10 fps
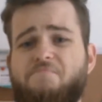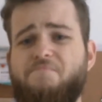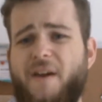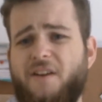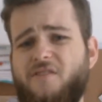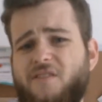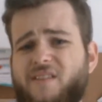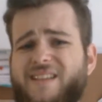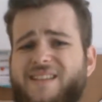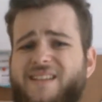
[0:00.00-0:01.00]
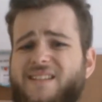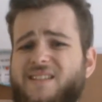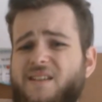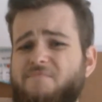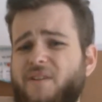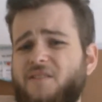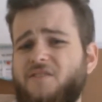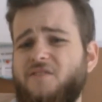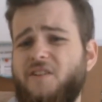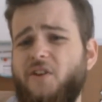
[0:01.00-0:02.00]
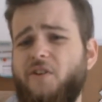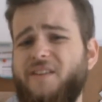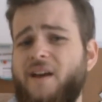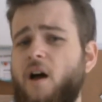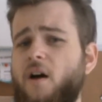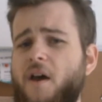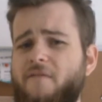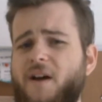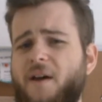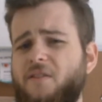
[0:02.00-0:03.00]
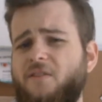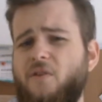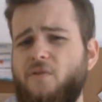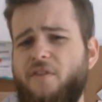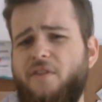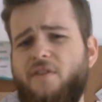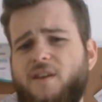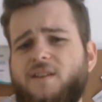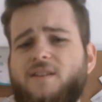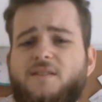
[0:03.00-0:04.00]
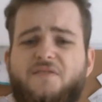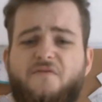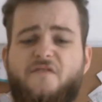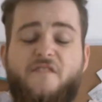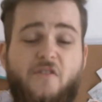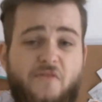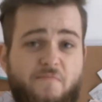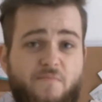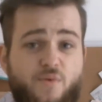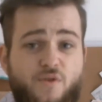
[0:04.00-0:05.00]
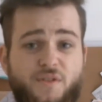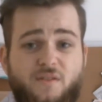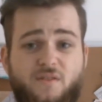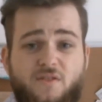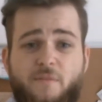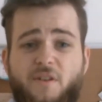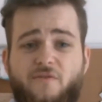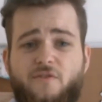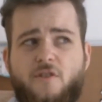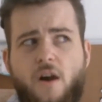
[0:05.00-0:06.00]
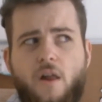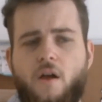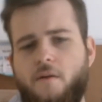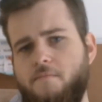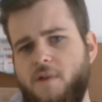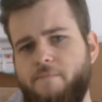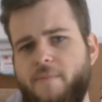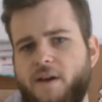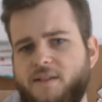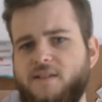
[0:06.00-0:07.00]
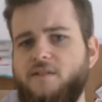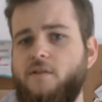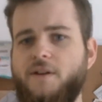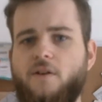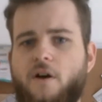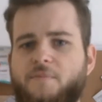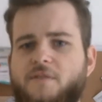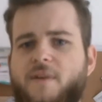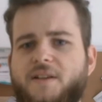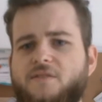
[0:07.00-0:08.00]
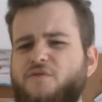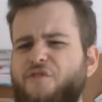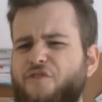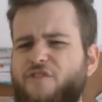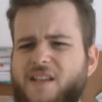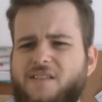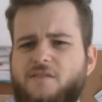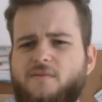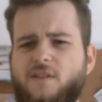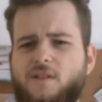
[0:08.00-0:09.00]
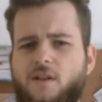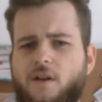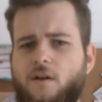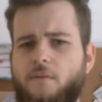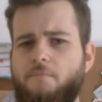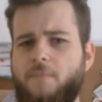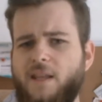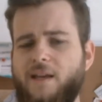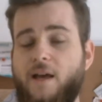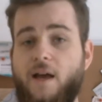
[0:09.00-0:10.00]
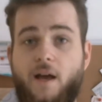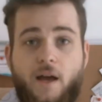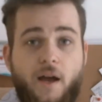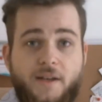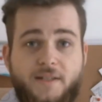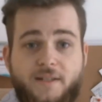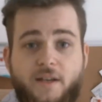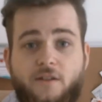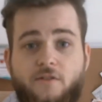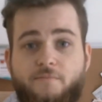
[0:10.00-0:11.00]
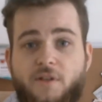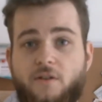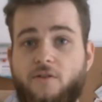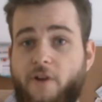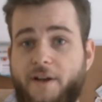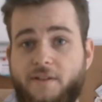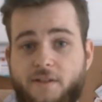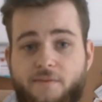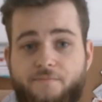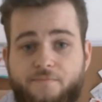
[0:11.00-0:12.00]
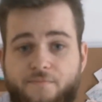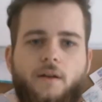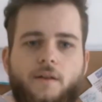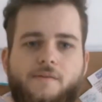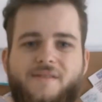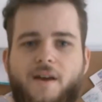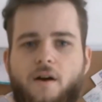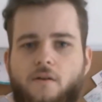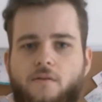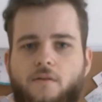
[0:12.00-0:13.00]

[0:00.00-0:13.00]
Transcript: background that has an impact on your character. However, I don't think it's a very important topic for min-maxer and optimizer to fuss over. But I stand to be corrected. Now,